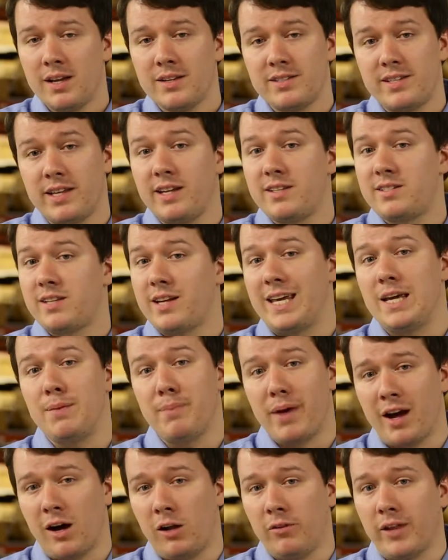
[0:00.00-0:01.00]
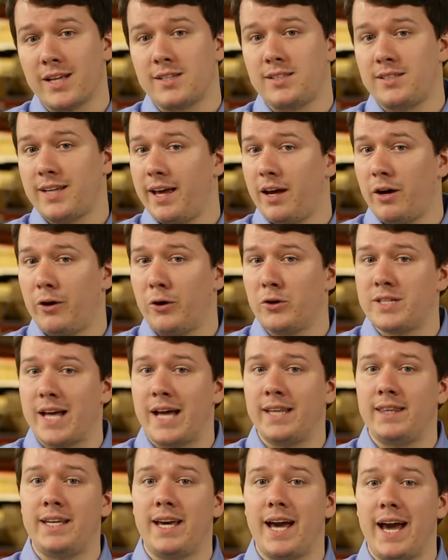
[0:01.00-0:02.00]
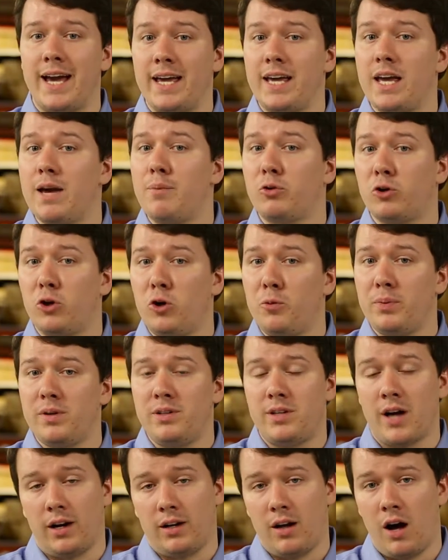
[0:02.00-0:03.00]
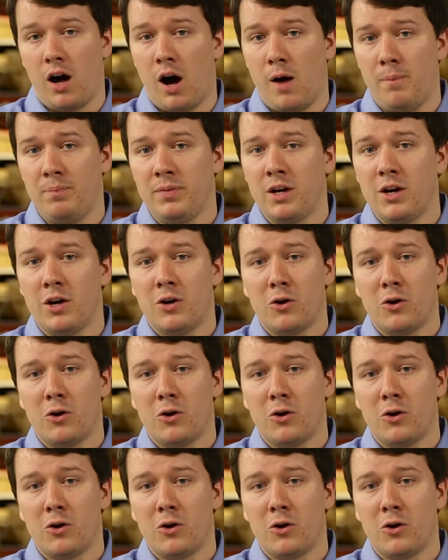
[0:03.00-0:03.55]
Send us an email at sales@theaamgroup.com.